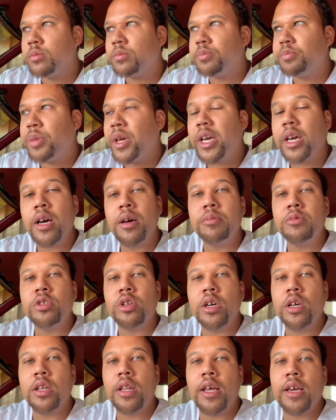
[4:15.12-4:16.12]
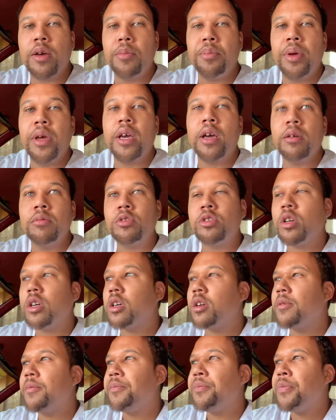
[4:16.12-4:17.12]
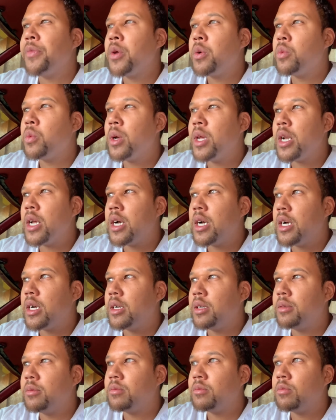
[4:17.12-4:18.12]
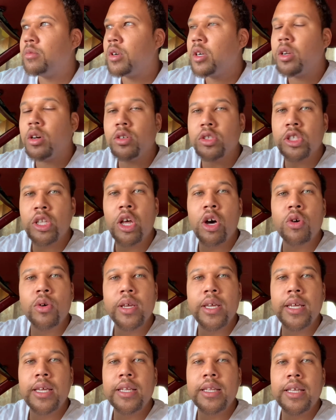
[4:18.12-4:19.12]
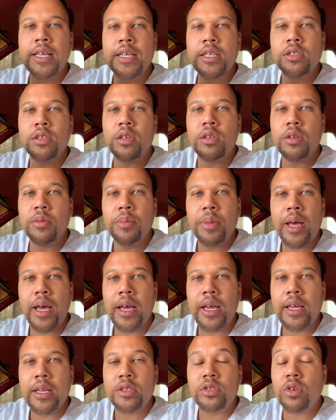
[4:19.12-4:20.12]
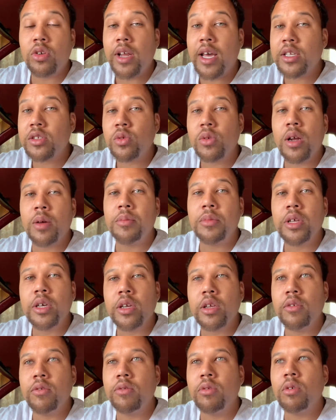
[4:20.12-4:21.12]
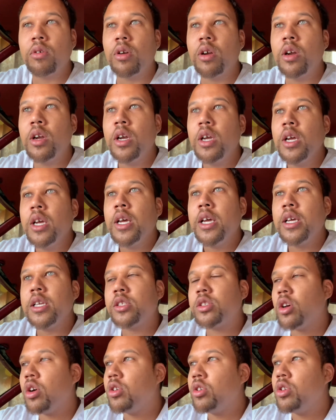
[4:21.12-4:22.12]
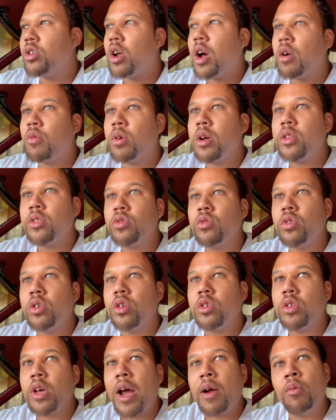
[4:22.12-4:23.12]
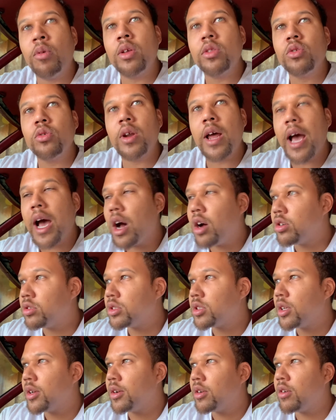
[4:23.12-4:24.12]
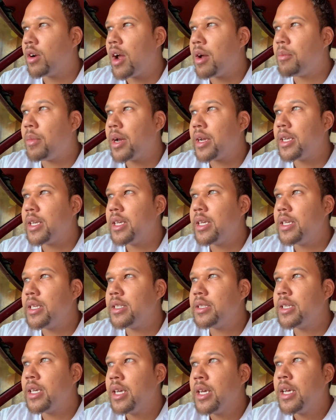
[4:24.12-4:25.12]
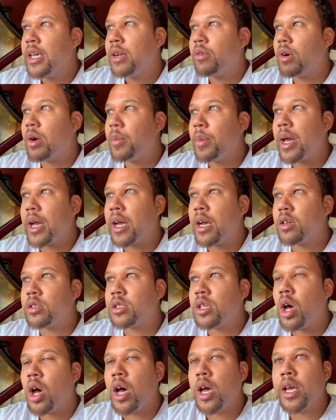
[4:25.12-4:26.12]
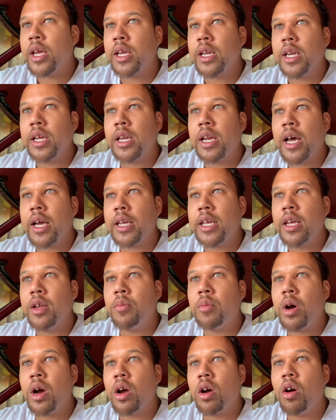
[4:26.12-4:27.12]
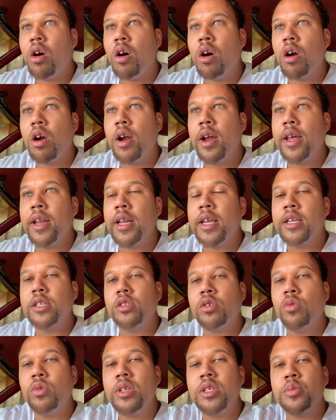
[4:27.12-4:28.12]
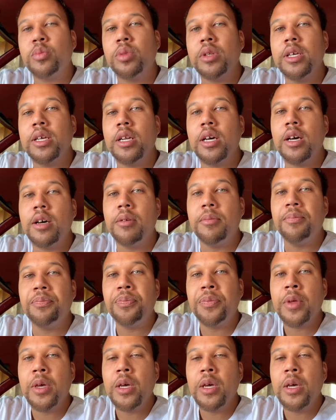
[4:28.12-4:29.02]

pickup truck, like a pickup truck with one of those low king things on the back. So that's what I'm looking for. And so, you know, I run through the house, grab my keys, run back outside, and then I get in my car, and then so we split up.